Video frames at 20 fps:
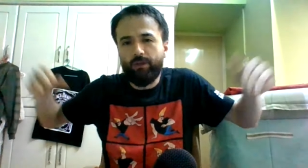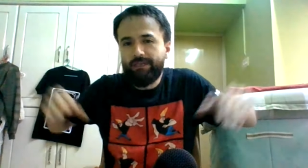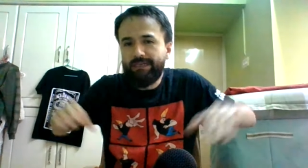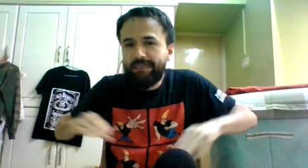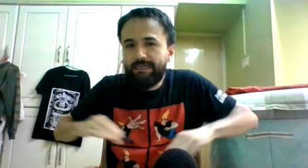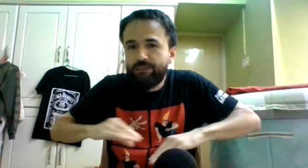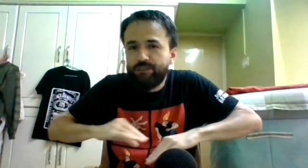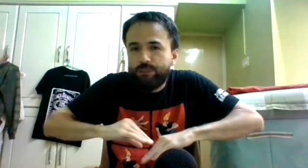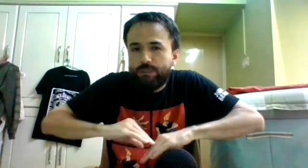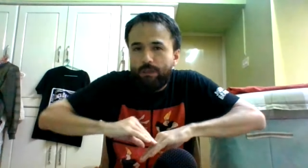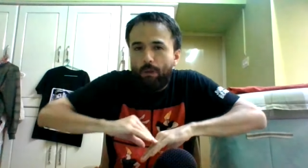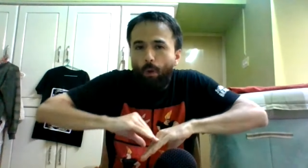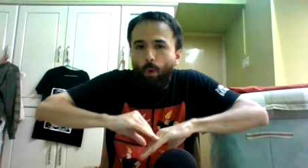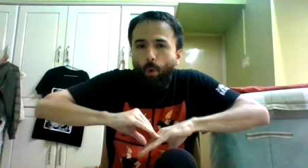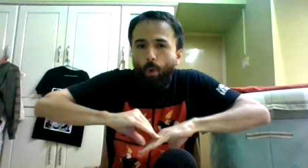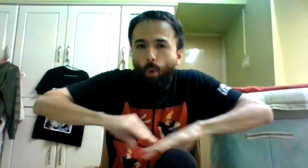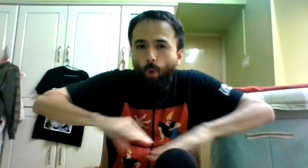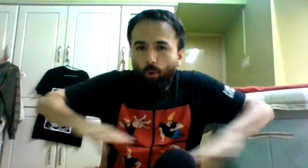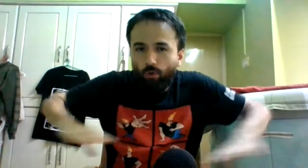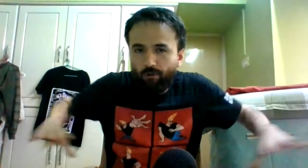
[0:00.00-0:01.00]
It needs
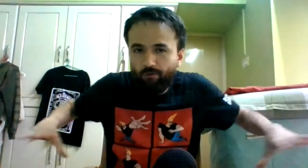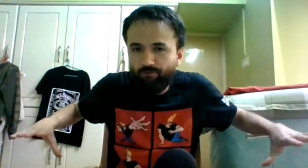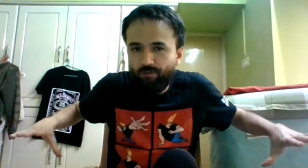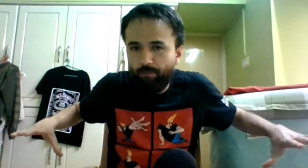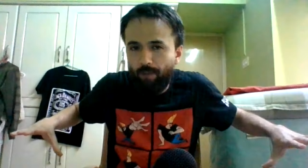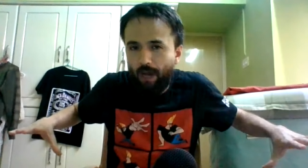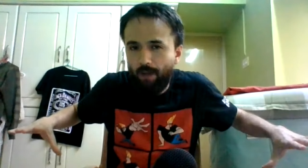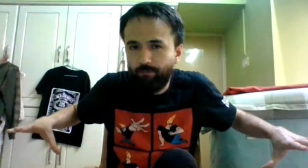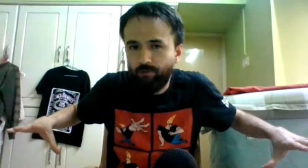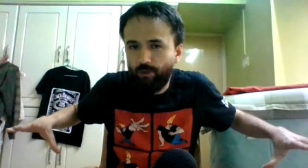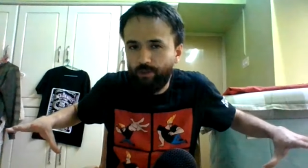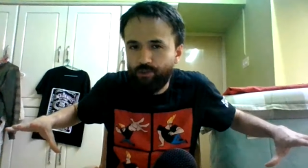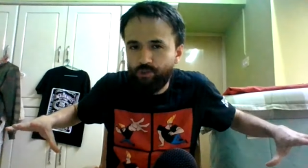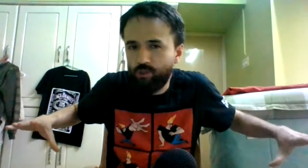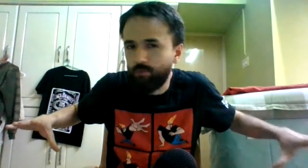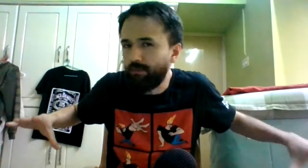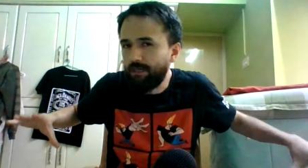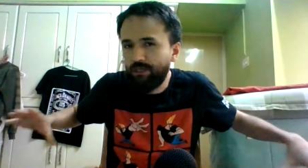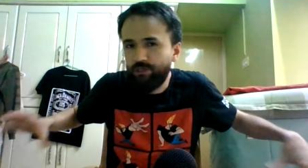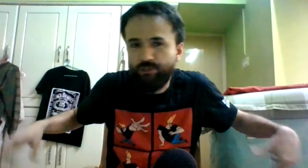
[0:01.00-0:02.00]
all of the
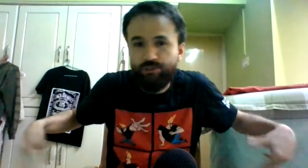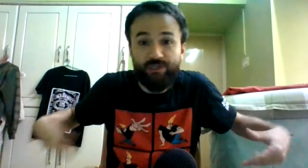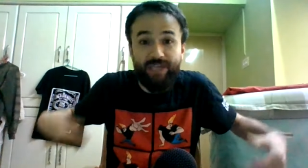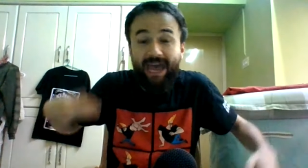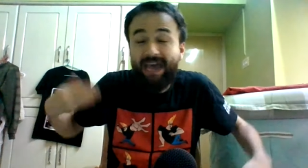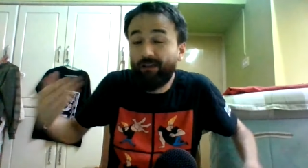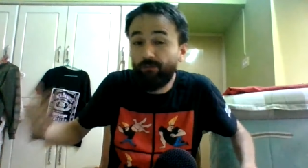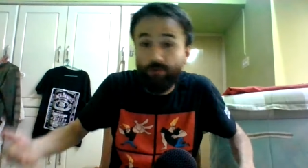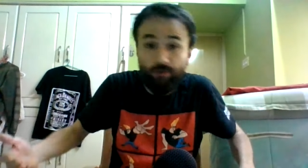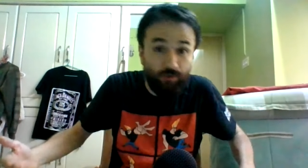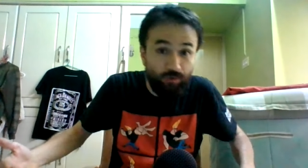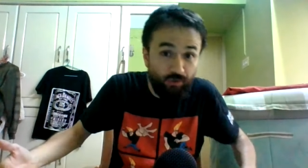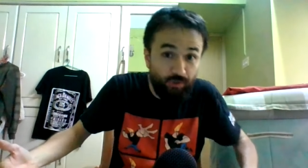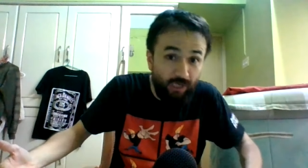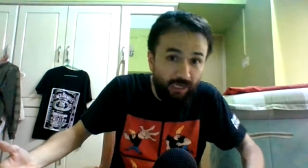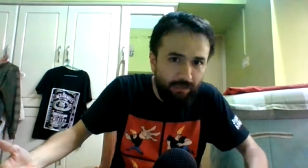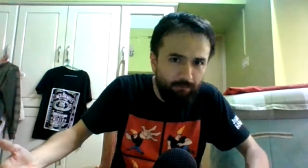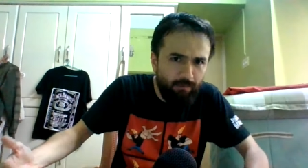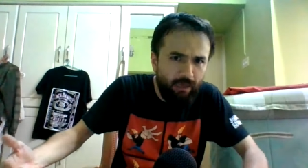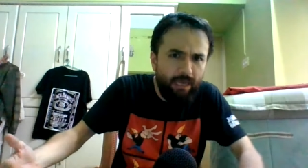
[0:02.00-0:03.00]
population to be exactly the
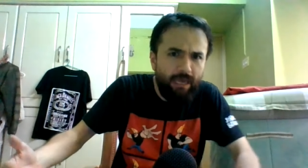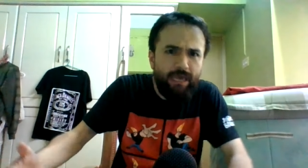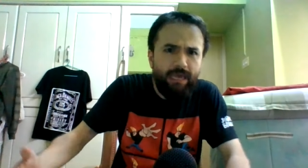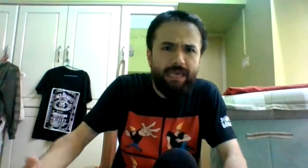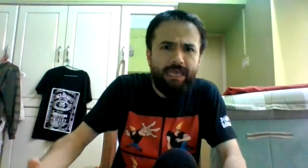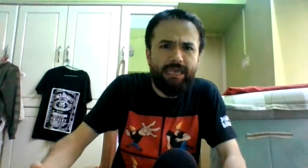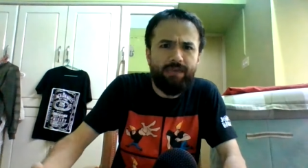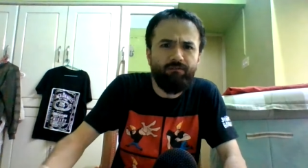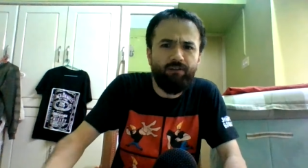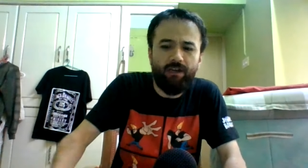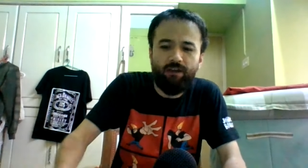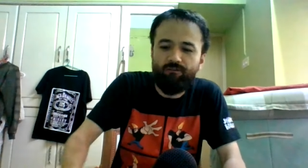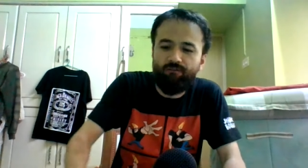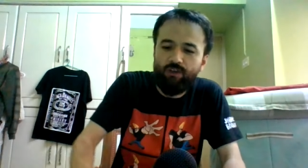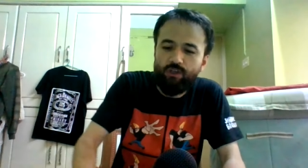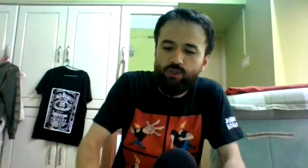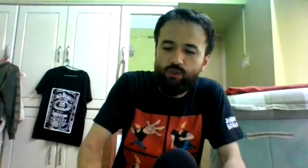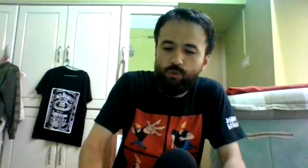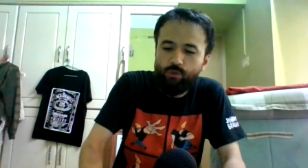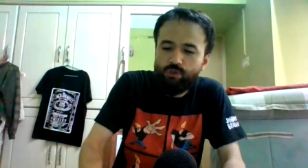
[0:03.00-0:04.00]
same, even if
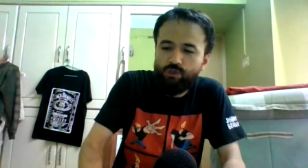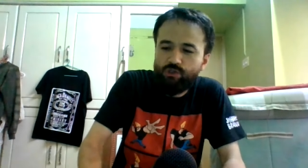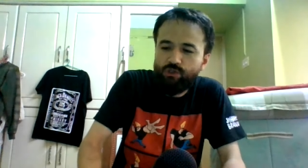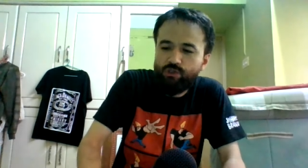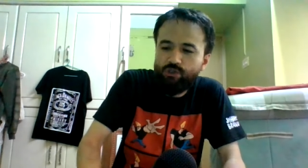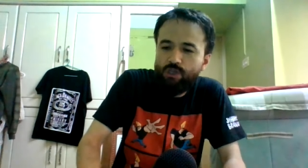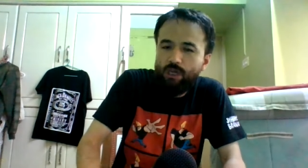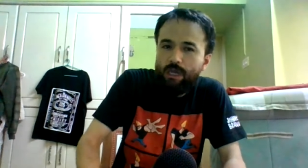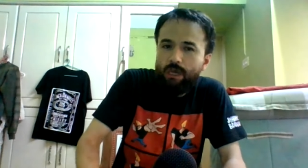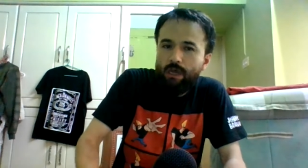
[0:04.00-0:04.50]
it uses